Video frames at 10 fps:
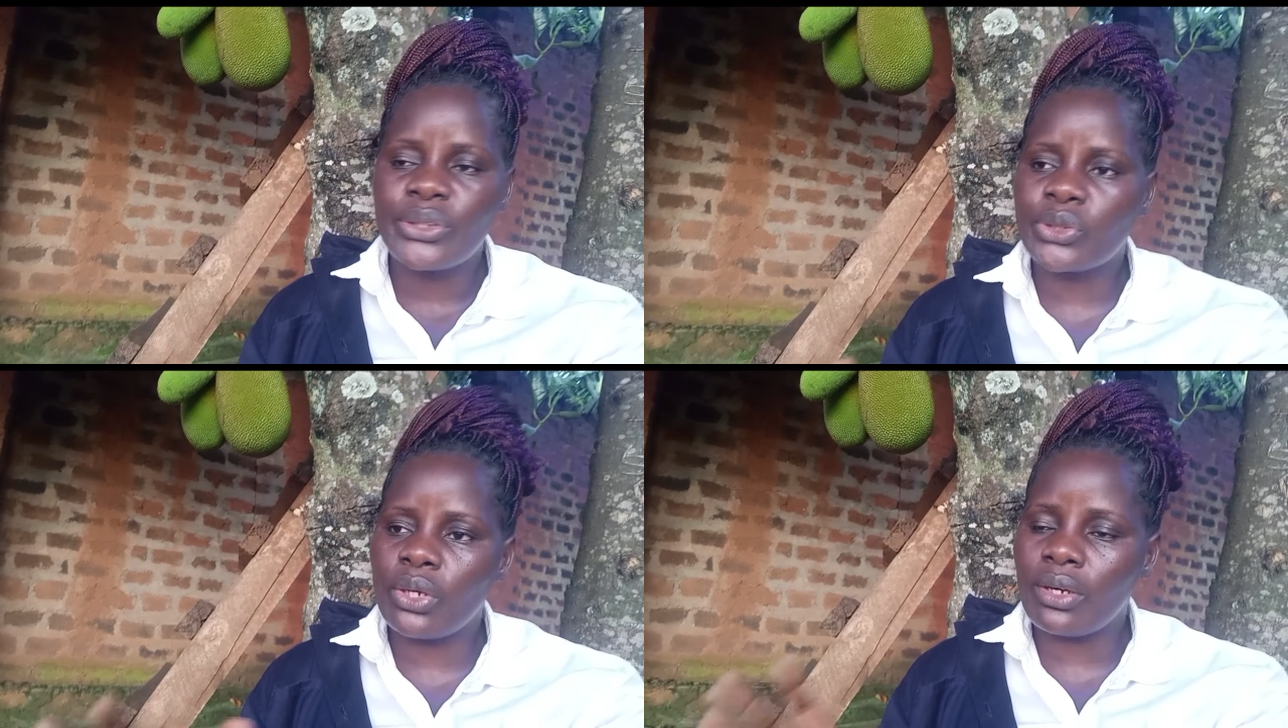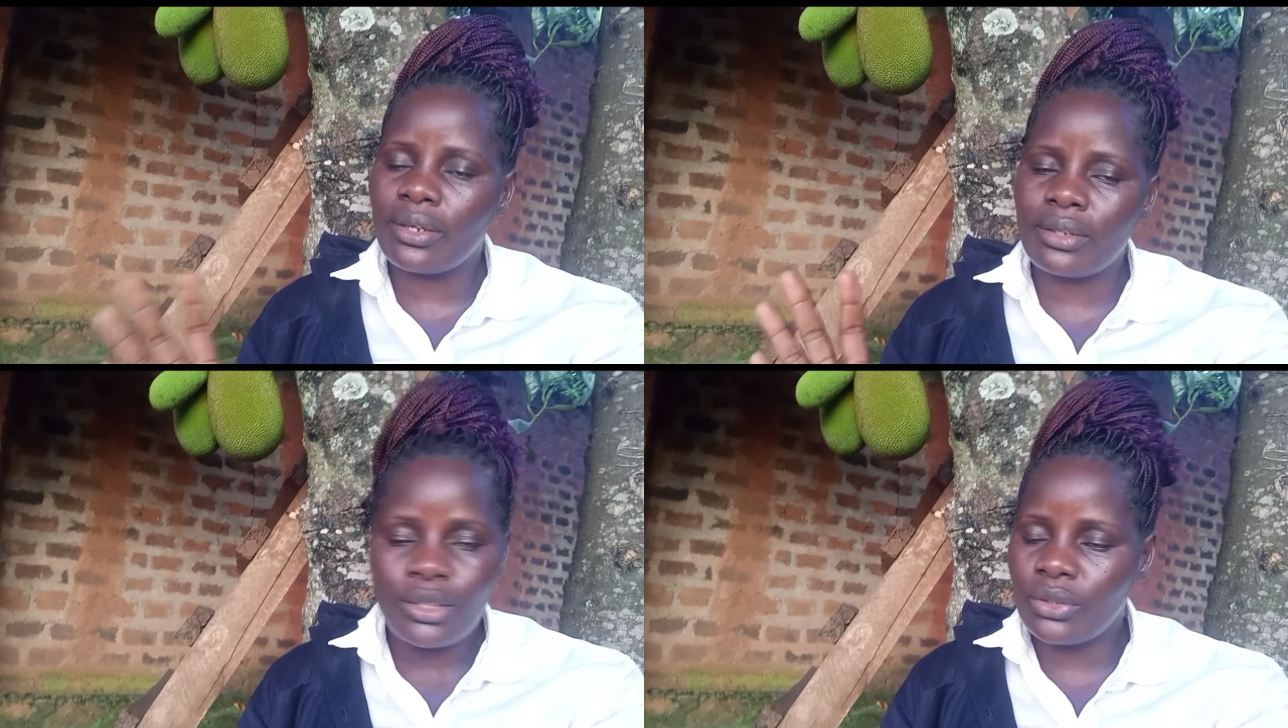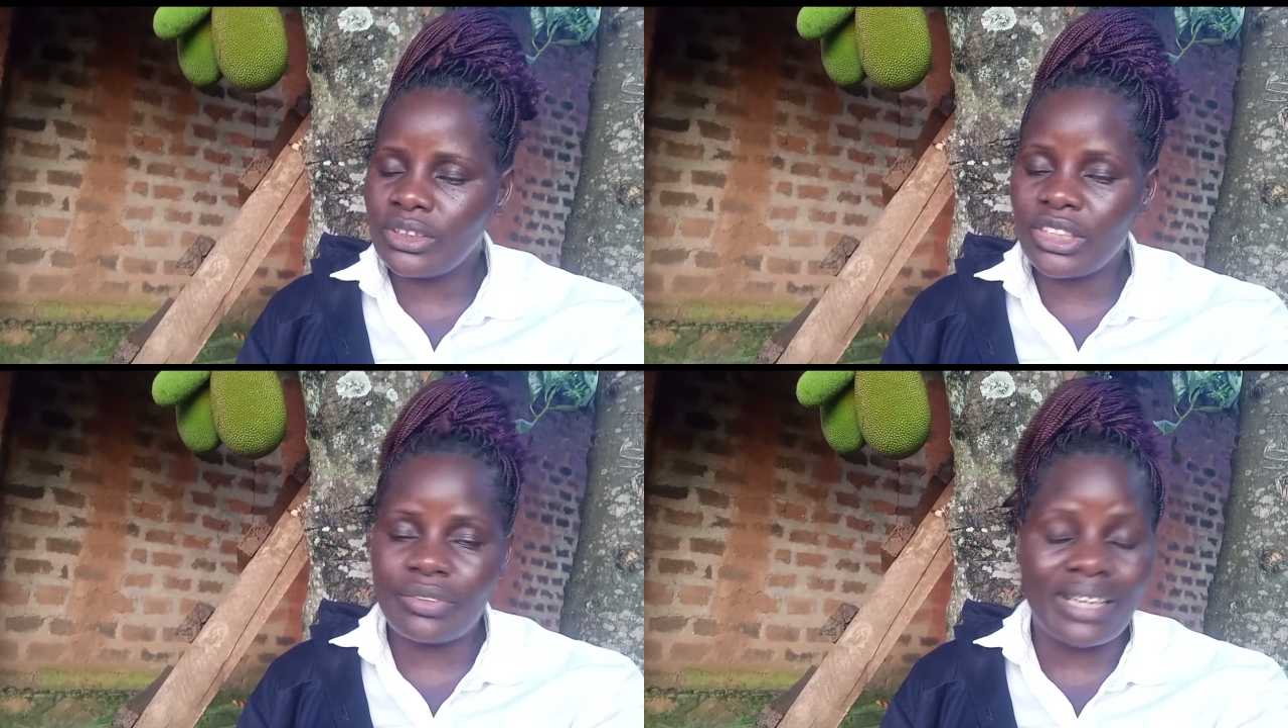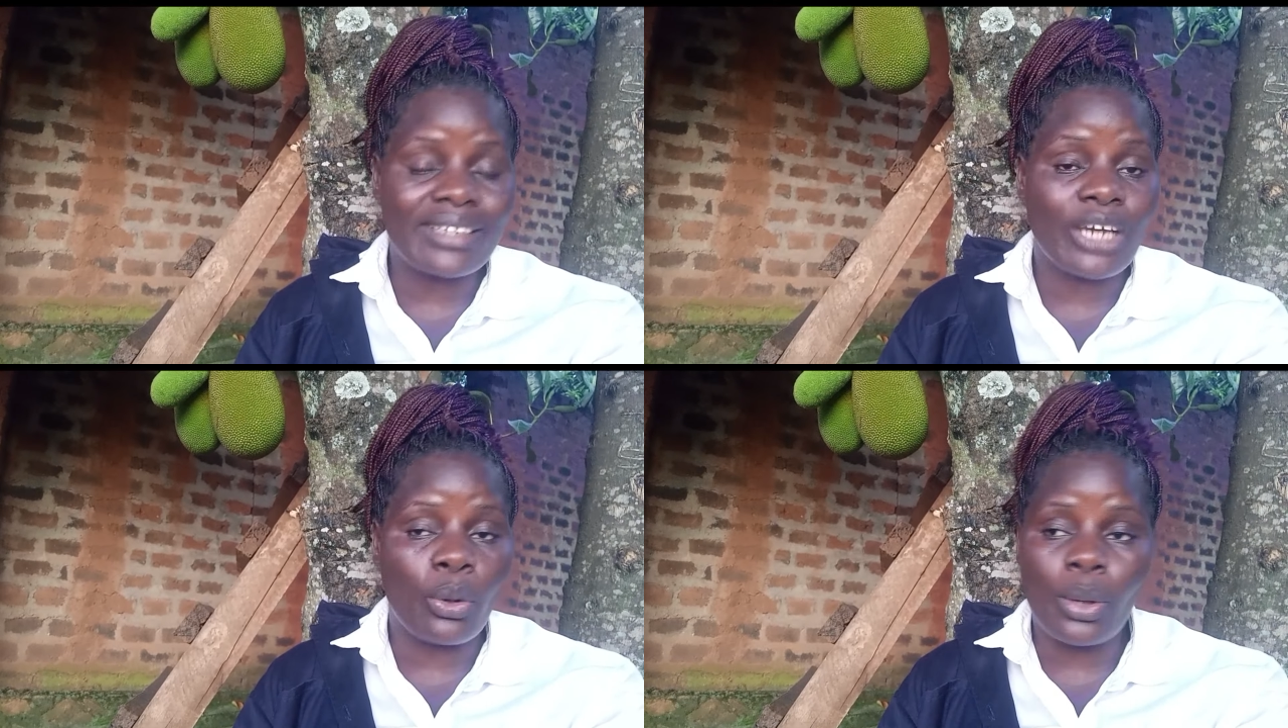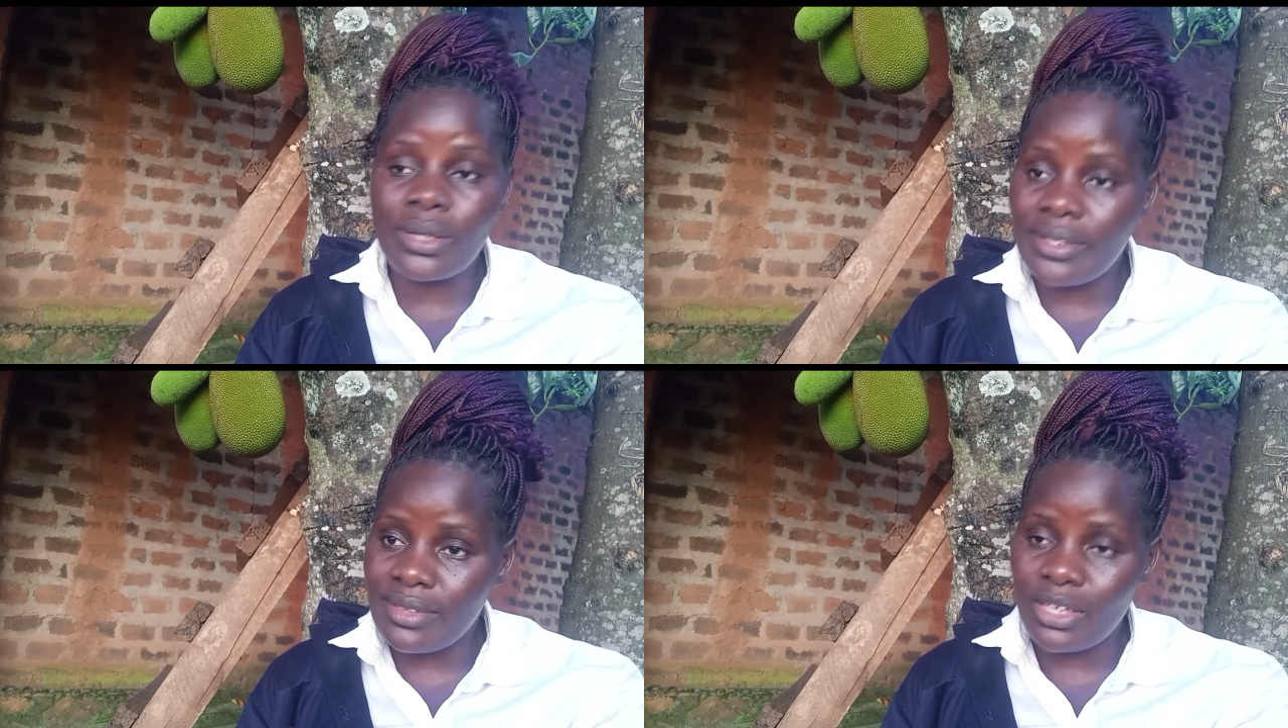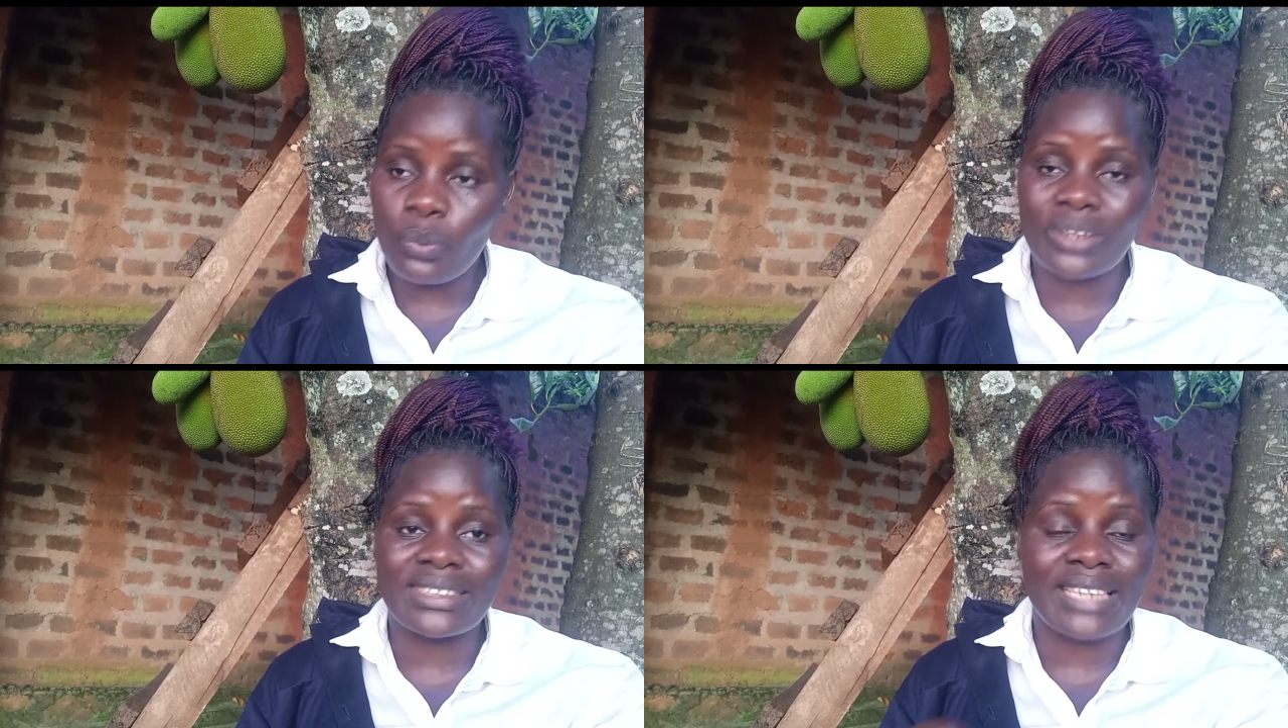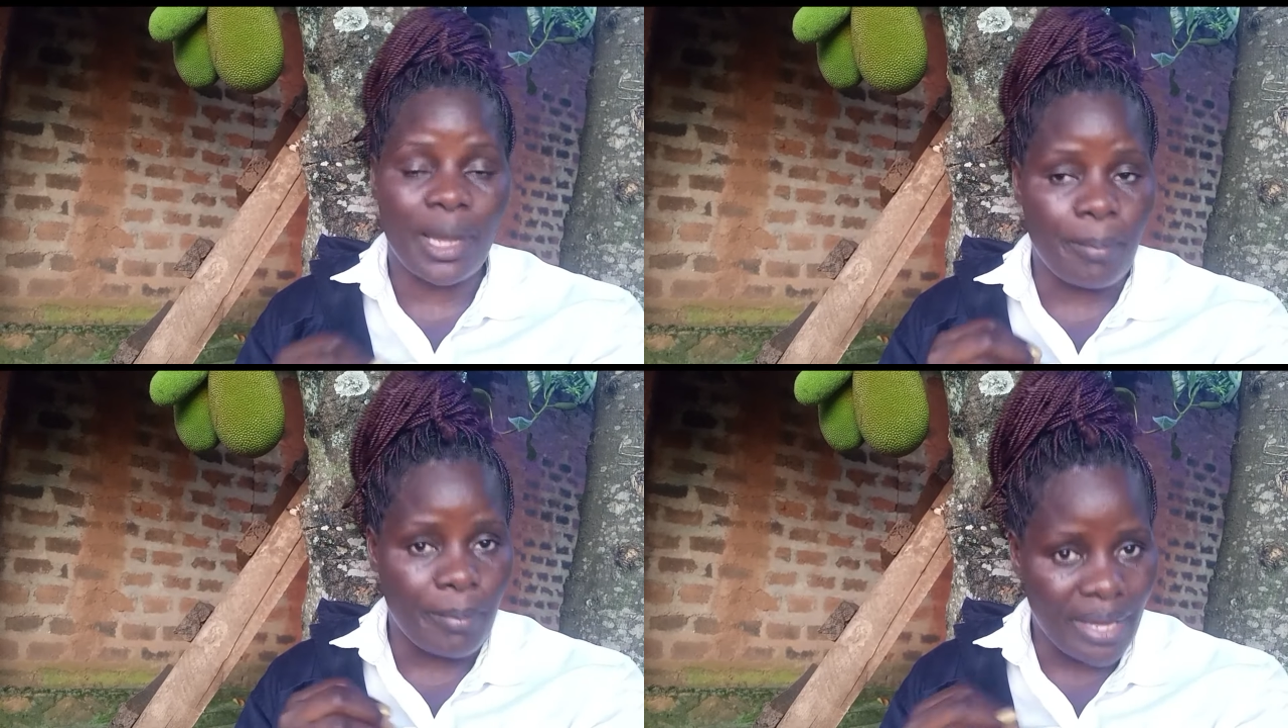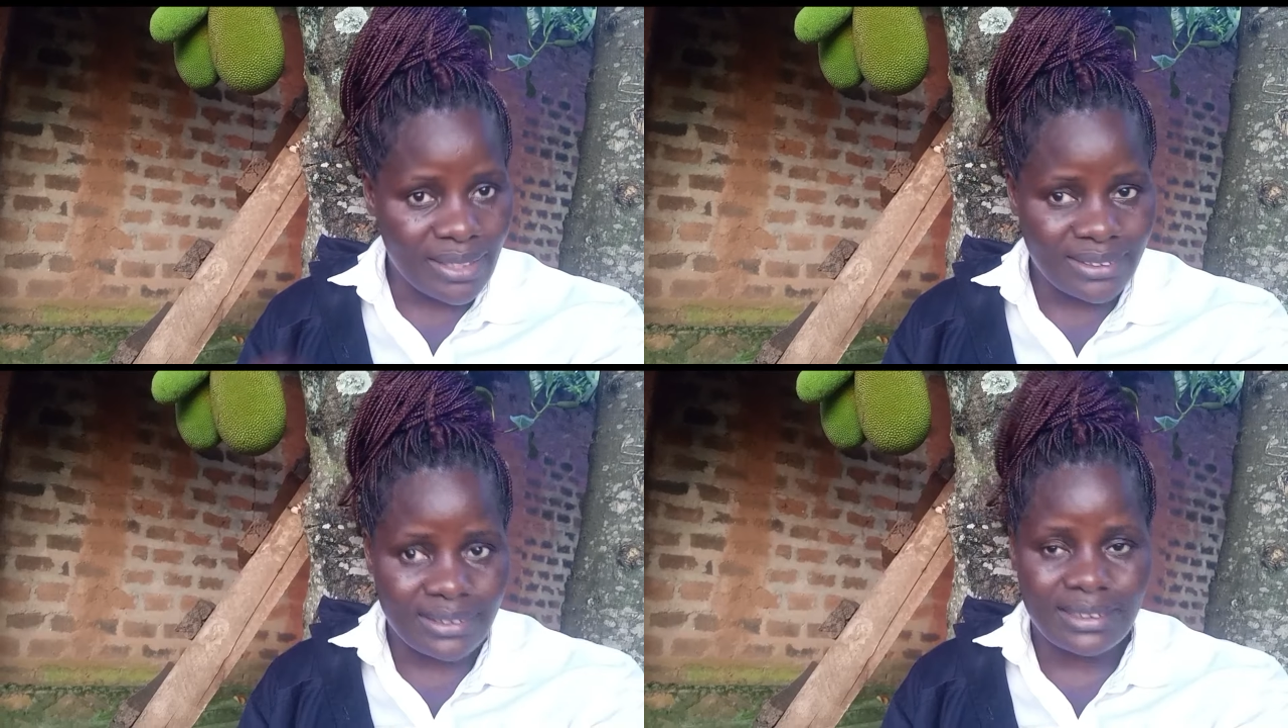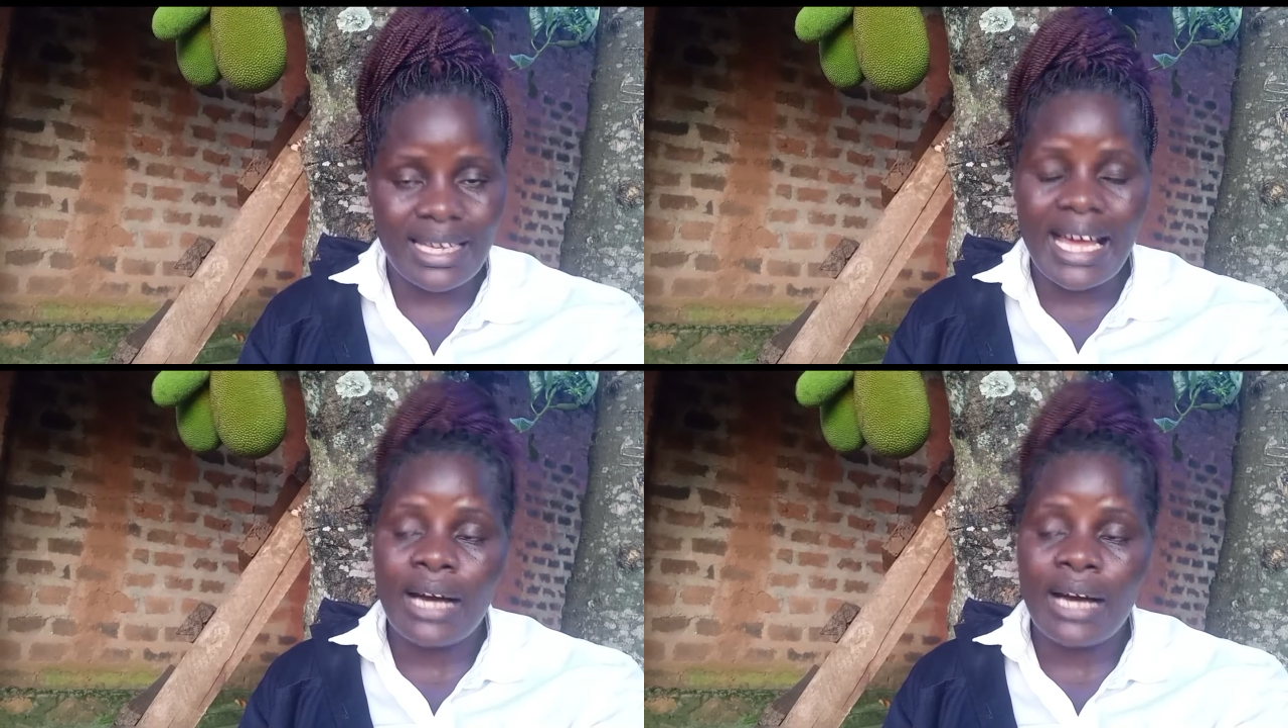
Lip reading: So generally the whole thing was in a mess.